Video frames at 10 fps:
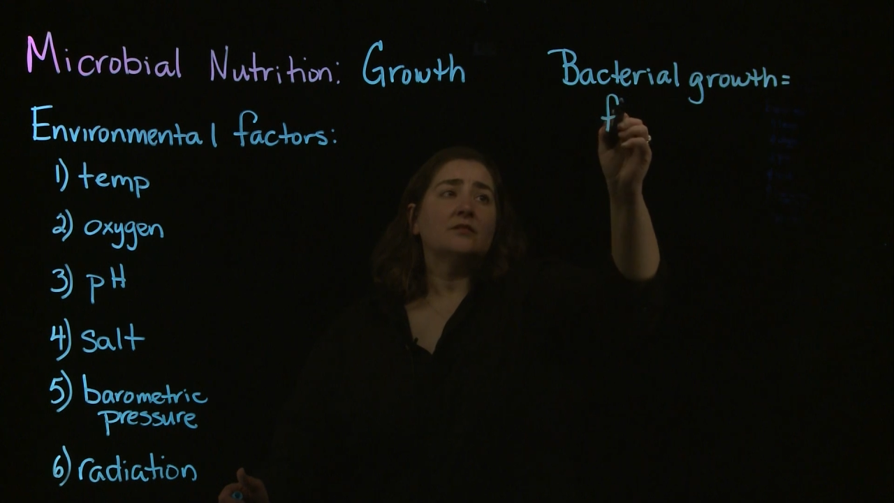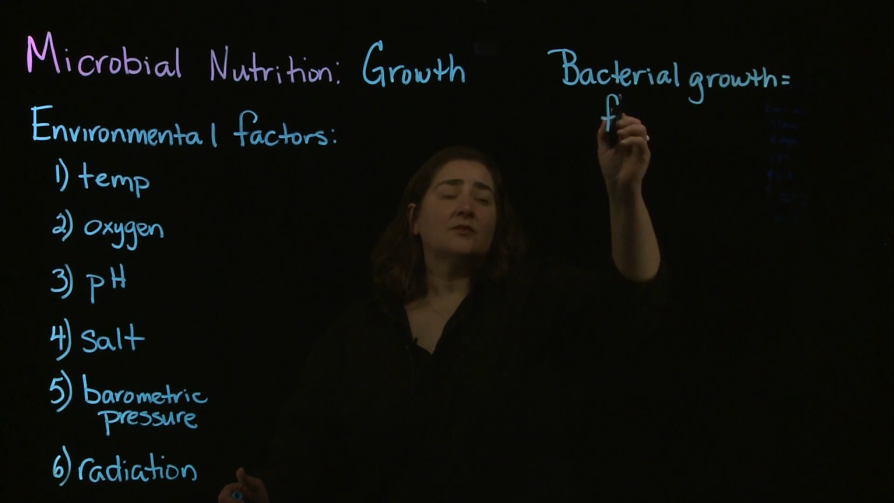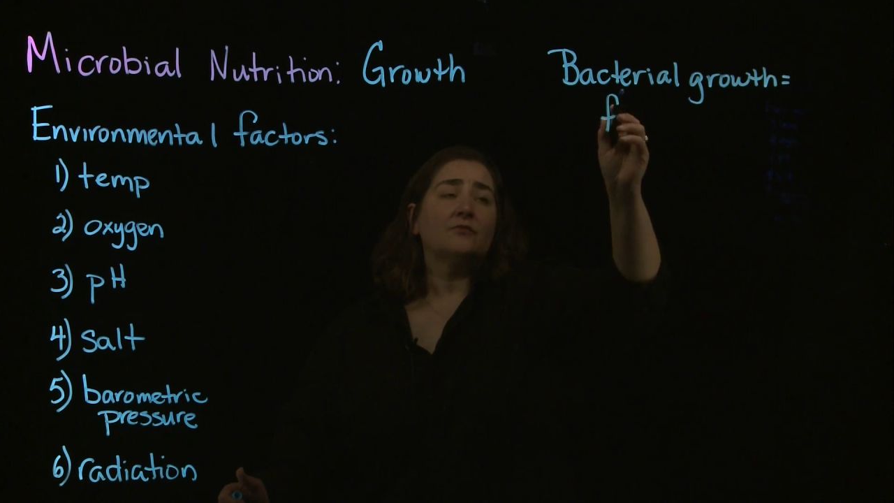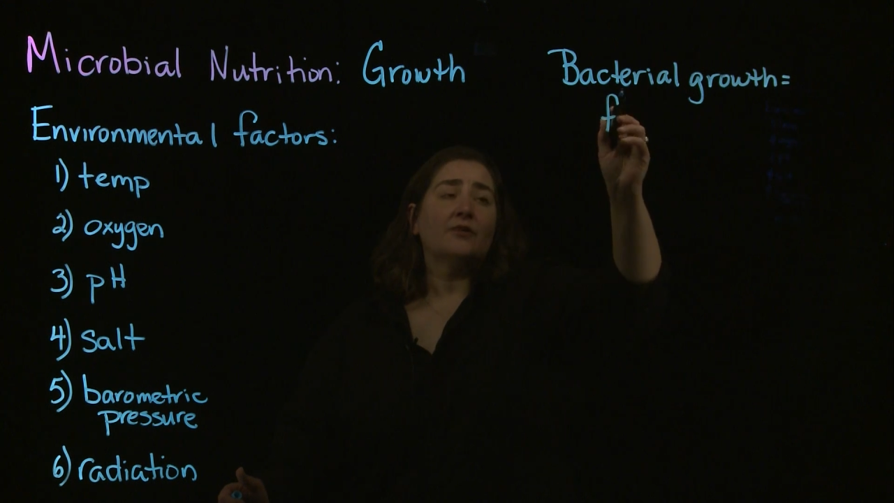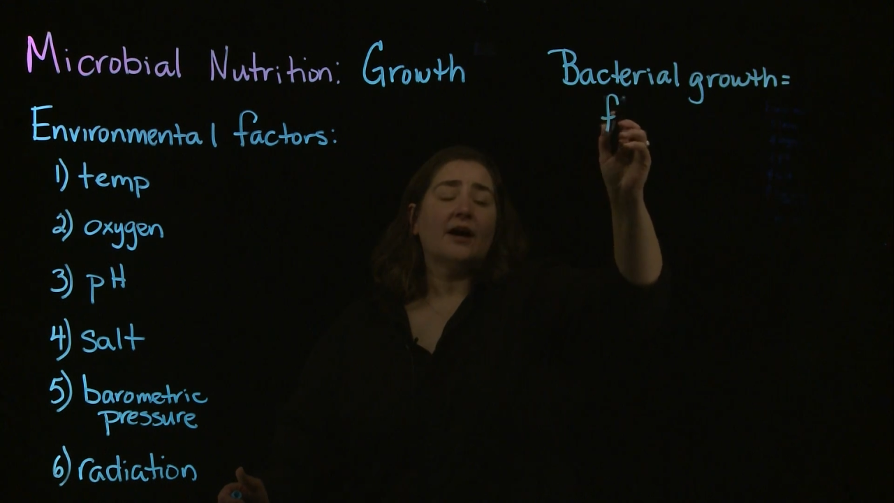
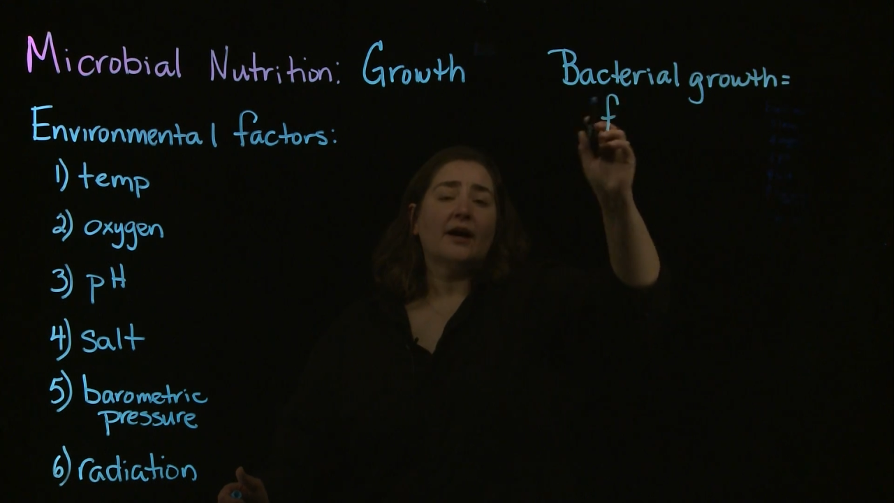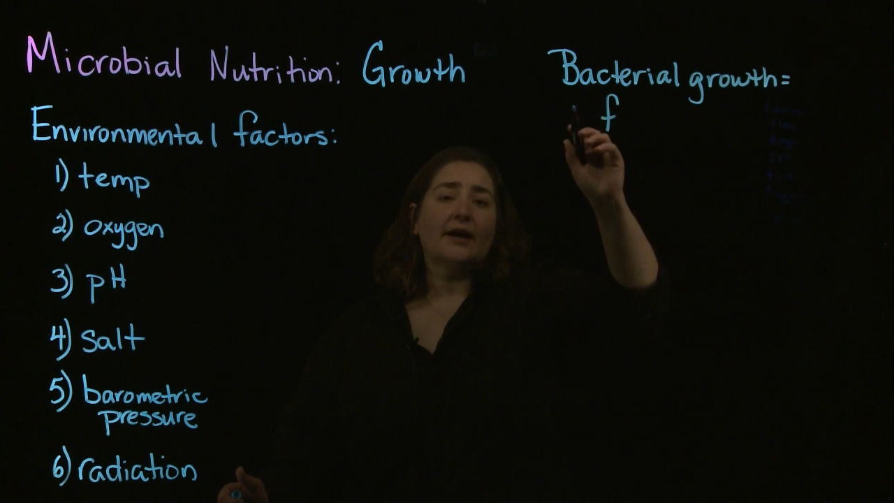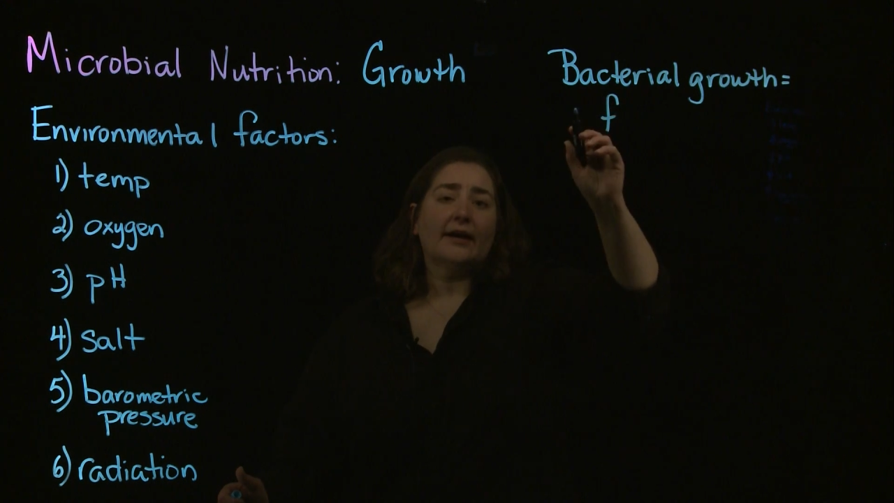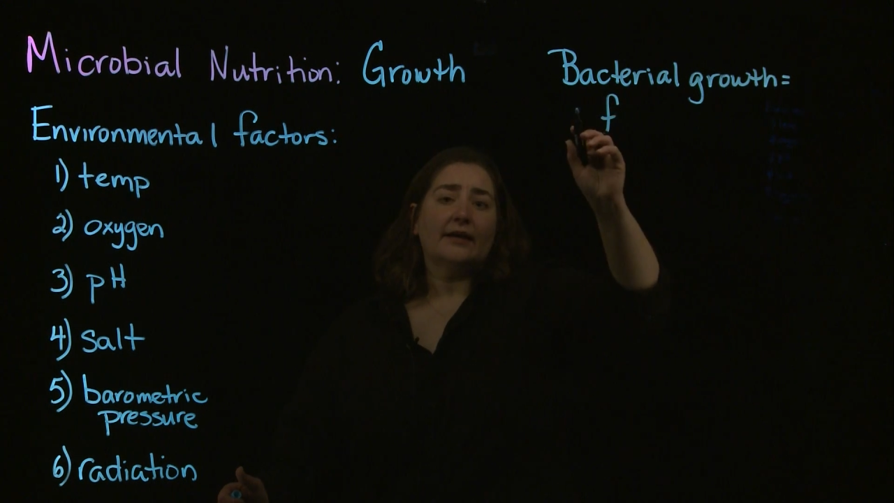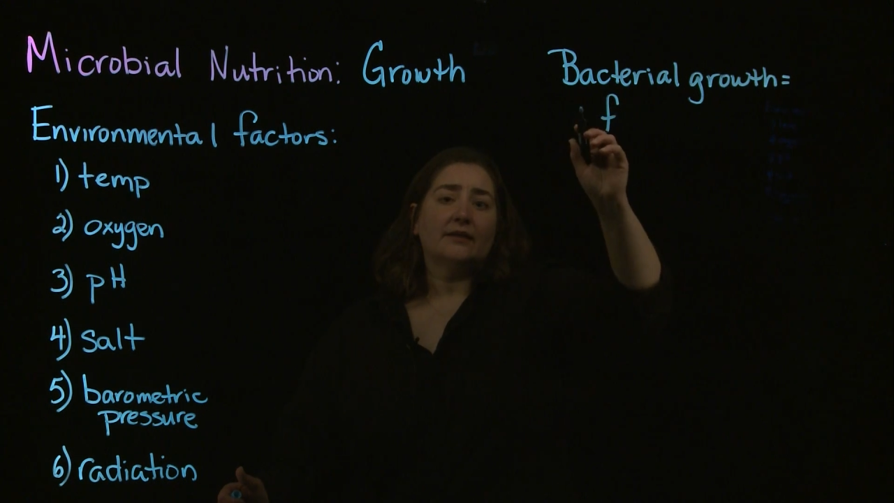
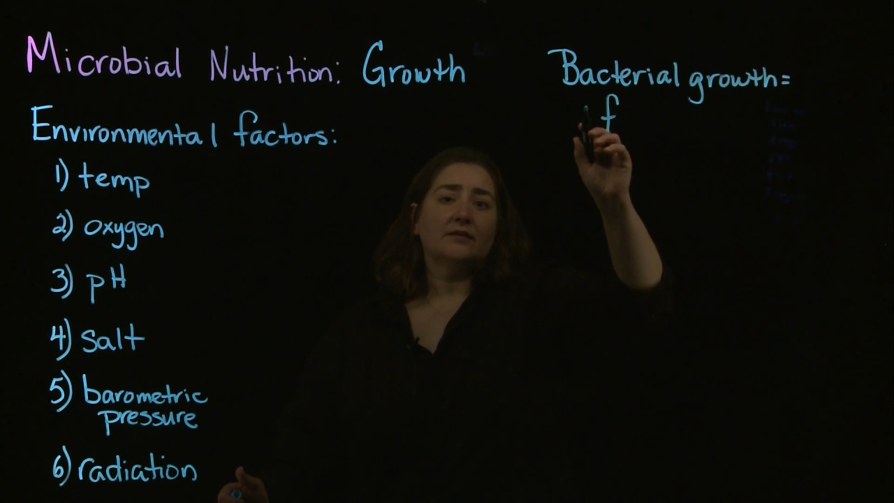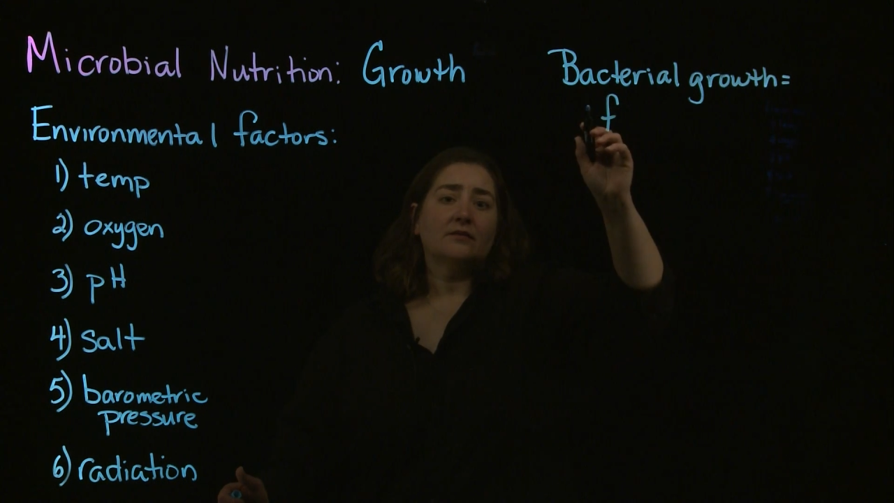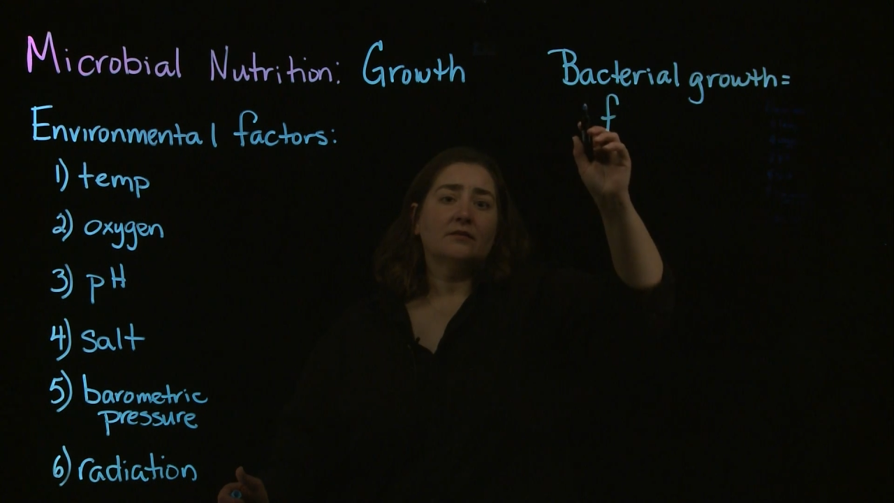divide